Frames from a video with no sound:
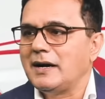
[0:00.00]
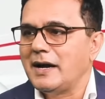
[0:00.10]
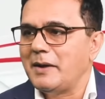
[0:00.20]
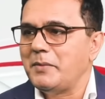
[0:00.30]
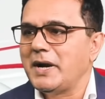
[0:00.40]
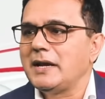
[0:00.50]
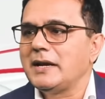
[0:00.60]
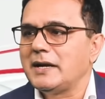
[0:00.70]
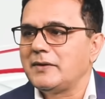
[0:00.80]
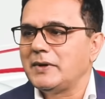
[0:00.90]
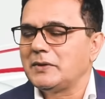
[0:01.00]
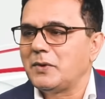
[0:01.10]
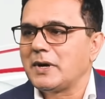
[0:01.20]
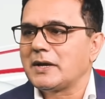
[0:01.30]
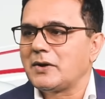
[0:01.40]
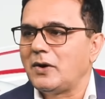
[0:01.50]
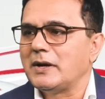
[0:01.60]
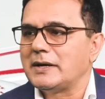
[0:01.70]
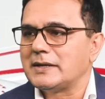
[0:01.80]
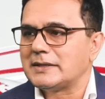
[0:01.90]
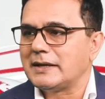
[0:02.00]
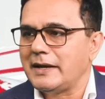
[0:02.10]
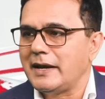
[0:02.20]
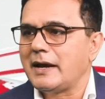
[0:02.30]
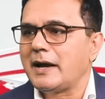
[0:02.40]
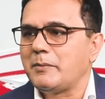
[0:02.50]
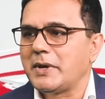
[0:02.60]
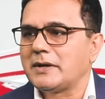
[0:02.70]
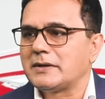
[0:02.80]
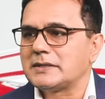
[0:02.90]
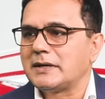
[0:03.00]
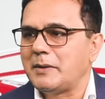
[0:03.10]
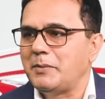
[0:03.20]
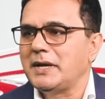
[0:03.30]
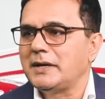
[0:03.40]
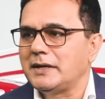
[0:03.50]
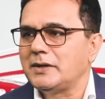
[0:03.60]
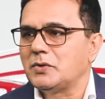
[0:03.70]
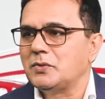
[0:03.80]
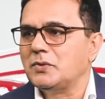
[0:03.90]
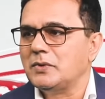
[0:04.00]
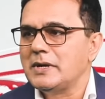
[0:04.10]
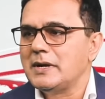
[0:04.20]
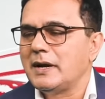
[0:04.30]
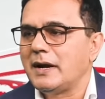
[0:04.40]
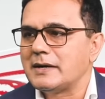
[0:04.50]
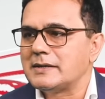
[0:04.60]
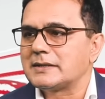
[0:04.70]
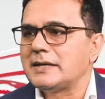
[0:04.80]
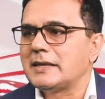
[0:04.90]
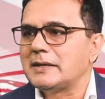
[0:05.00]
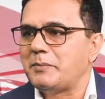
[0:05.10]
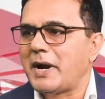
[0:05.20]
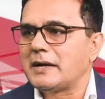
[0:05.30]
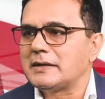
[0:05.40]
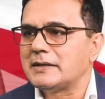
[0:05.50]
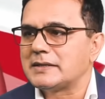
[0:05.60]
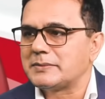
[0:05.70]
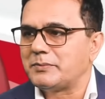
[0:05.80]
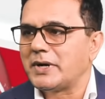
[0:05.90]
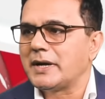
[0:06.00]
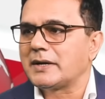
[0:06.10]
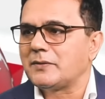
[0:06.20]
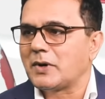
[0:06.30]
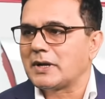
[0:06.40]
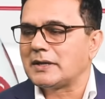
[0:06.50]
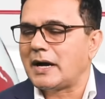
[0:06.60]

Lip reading: embedding it with what I call it as an AI, because their ability to understand the patterns, predict what are the